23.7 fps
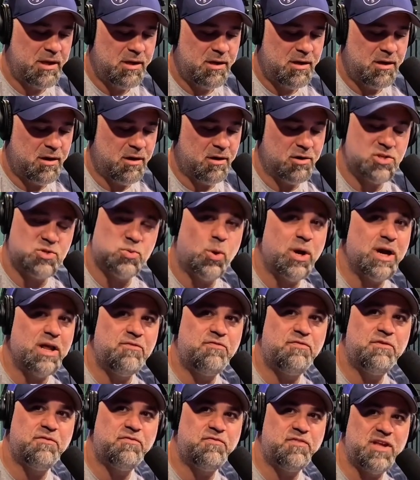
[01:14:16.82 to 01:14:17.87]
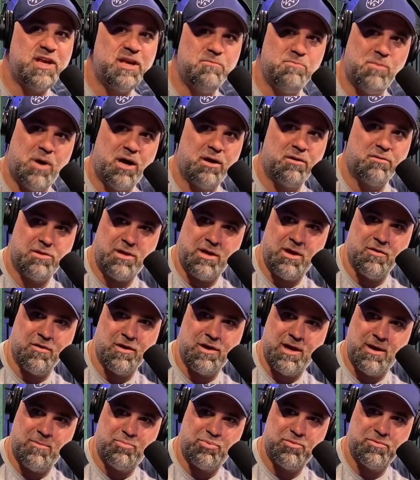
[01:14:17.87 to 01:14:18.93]
are 2015 model year and
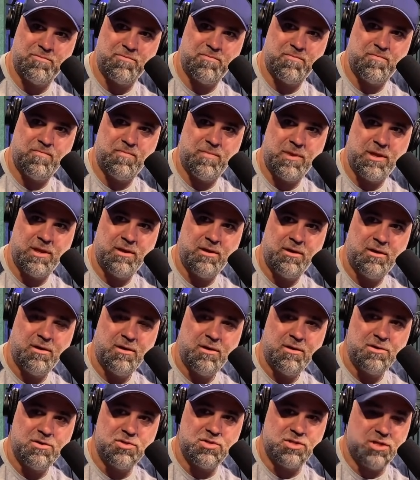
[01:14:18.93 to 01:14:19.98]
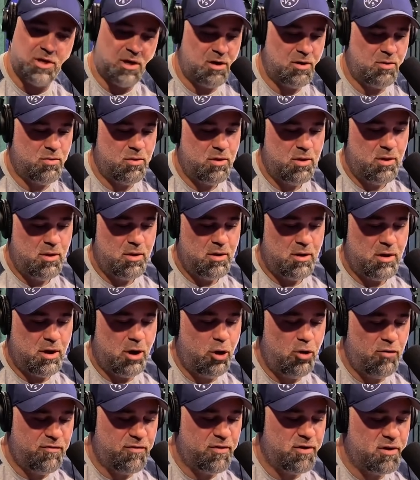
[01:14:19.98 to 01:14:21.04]
up. So
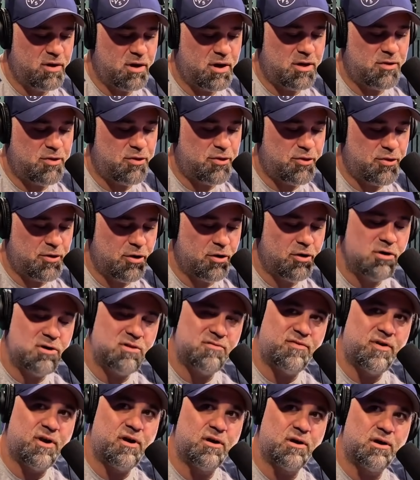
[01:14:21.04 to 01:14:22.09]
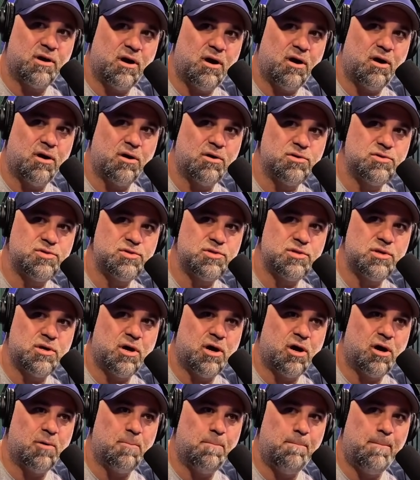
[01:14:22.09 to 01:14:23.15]
over a third of our cars
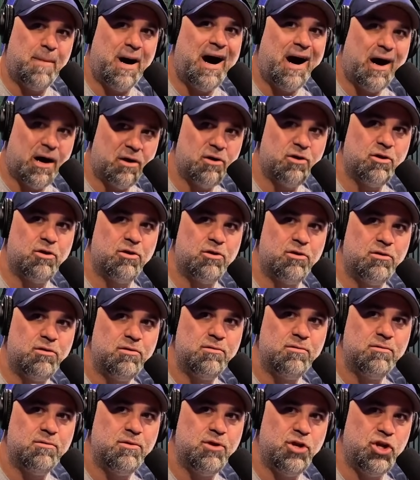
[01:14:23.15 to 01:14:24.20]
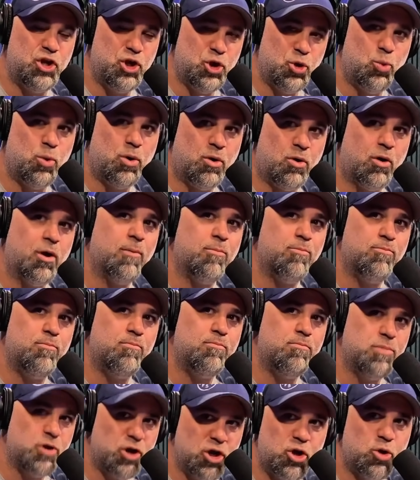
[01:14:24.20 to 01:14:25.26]
are modern, new or
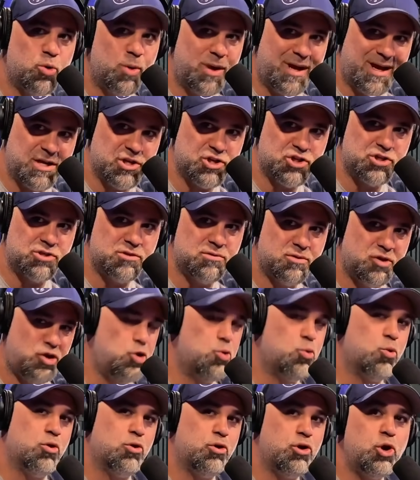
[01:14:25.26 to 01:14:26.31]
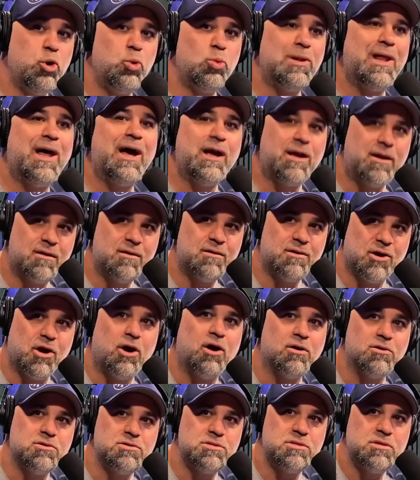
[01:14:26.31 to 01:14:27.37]
new-like
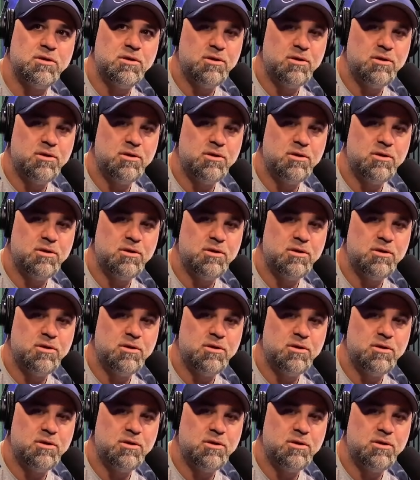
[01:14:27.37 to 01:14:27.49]
cars.